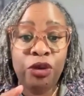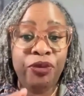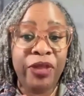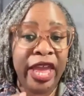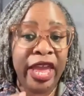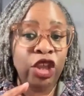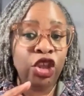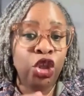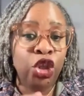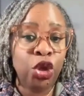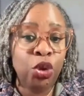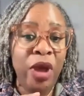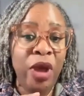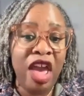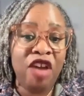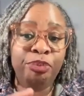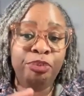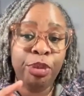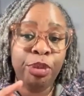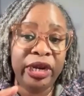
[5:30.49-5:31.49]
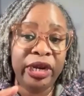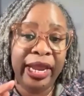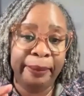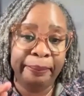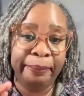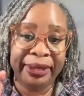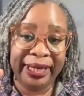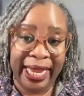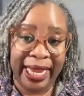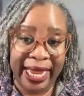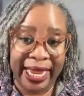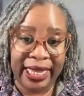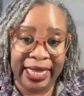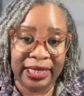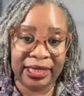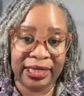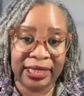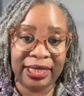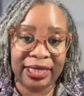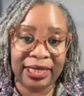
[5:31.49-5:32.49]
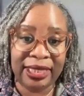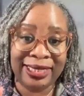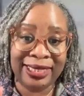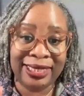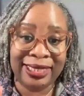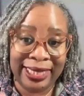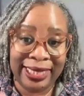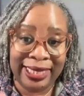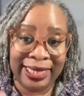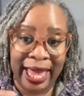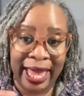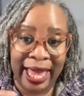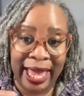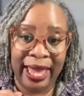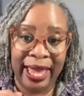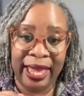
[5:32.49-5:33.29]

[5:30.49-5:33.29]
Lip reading: that you have put in place says